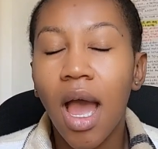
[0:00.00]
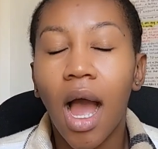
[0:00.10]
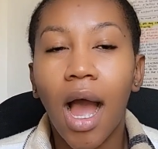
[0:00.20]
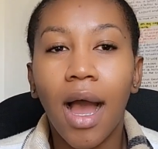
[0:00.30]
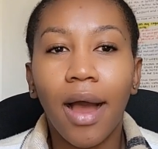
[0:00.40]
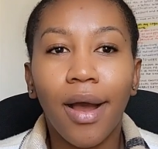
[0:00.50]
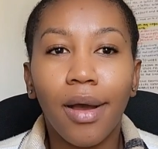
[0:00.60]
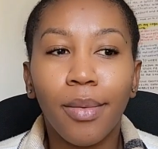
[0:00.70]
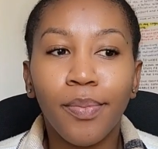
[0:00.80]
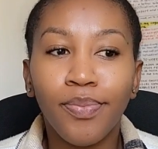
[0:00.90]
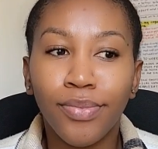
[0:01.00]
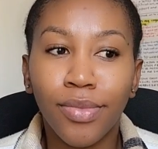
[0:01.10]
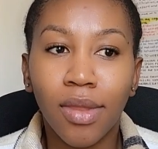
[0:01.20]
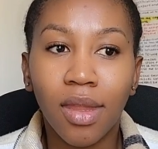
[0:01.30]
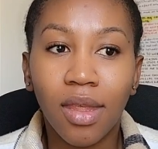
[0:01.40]
I
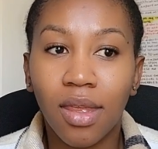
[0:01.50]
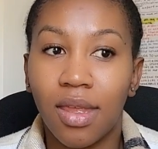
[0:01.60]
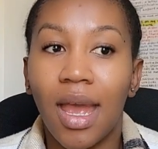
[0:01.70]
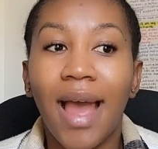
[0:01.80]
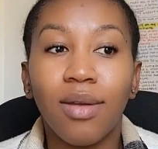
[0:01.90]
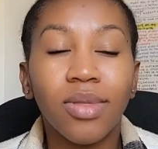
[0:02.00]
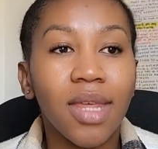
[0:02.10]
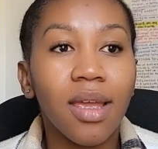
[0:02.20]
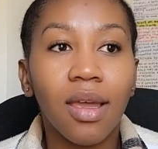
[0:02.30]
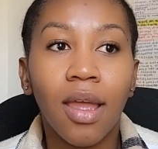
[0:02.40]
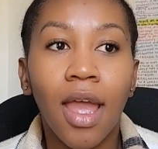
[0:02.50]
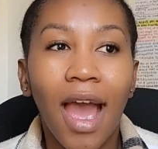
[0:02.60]
don't think